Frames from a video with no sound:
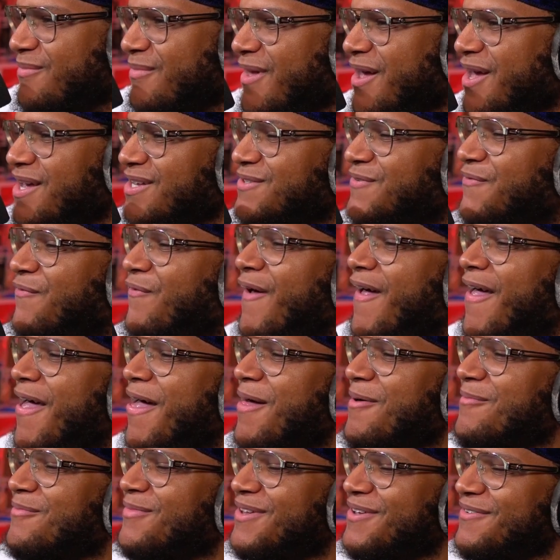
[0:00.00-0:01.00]
His
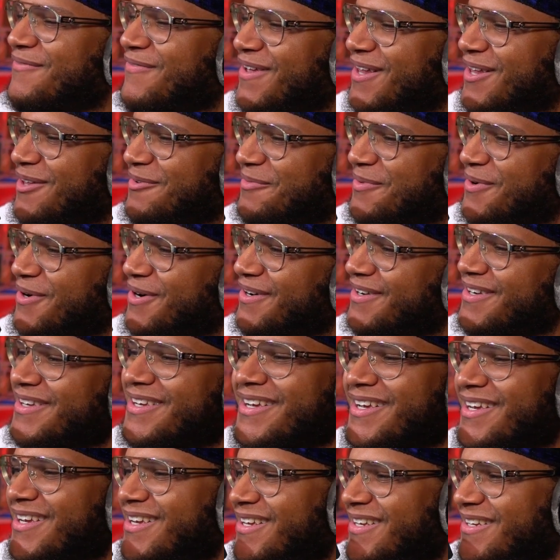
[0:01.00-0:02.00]
family fell apart.
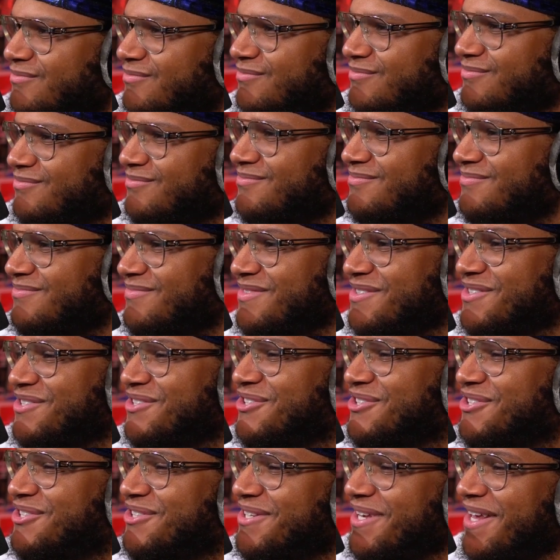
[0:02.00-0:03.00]

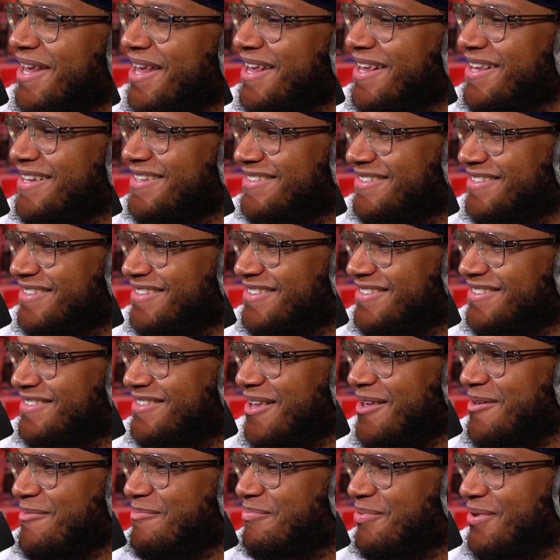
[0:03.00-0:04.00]
Jesus,
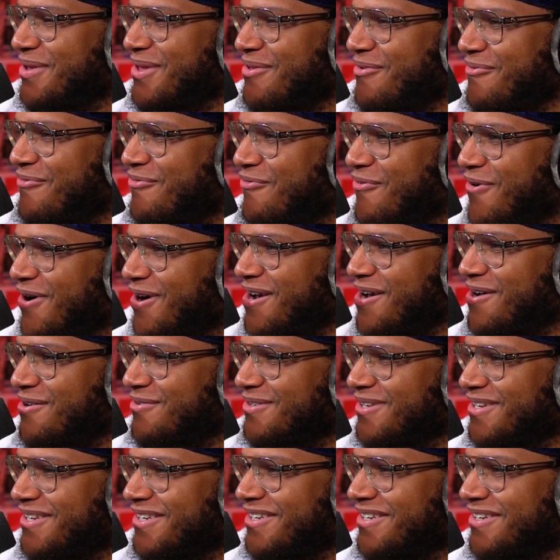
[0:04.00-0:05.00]
they beat the fuck out
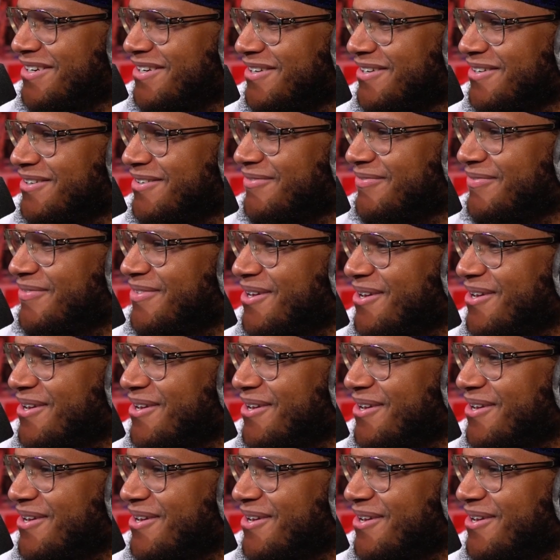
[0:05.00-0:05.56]
that nigga.